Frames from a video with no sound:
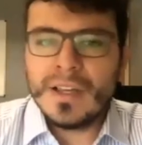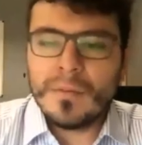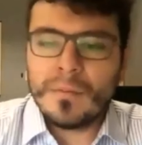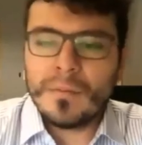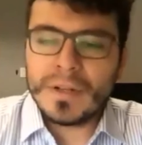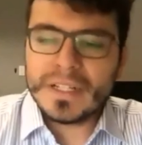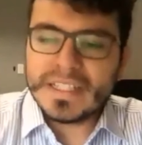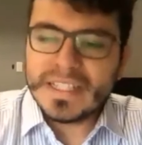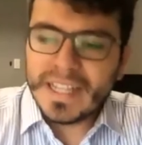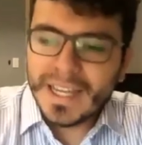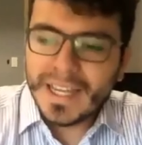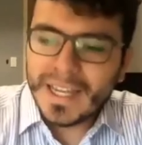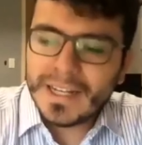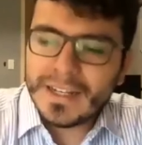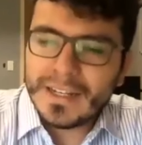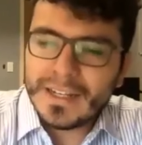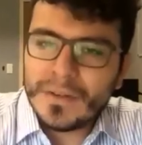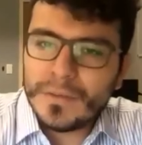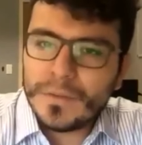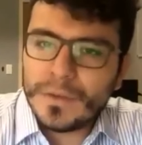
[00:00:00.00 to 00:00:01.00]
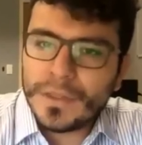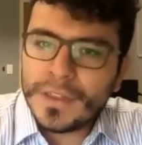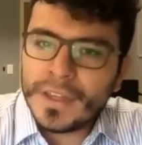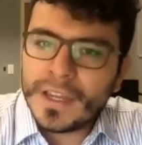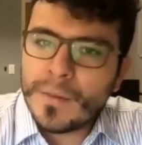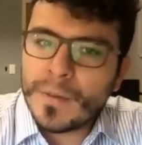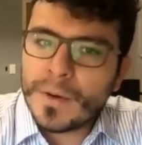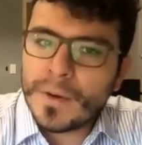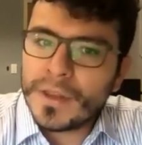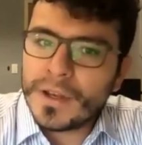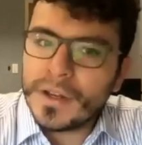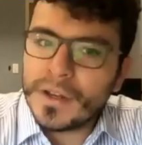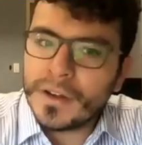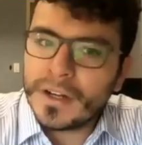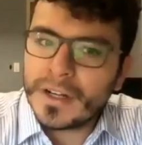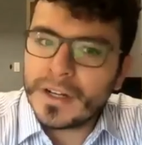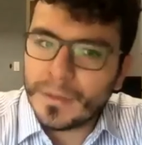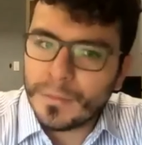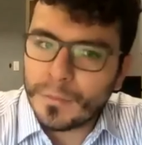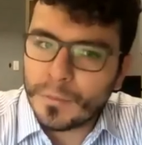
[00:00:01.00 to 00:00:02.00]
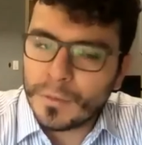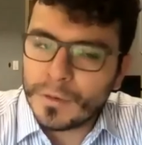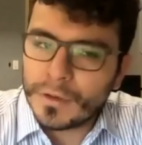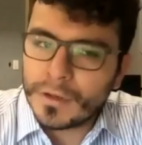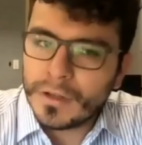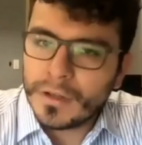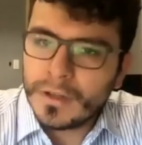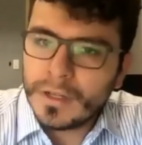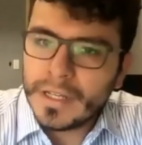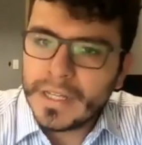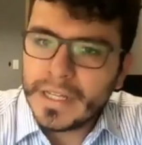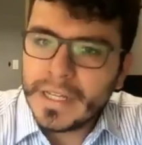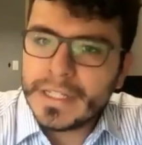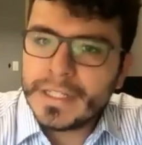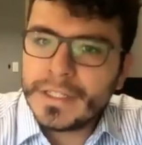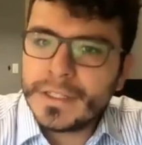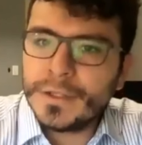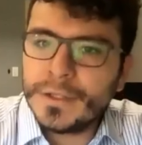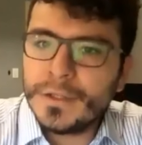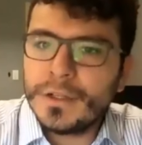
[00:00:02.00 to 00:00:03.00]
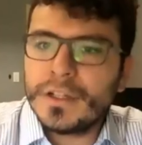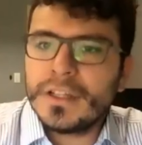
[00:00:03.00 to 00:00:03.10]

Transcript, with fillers: But then if you think about the neural network, it took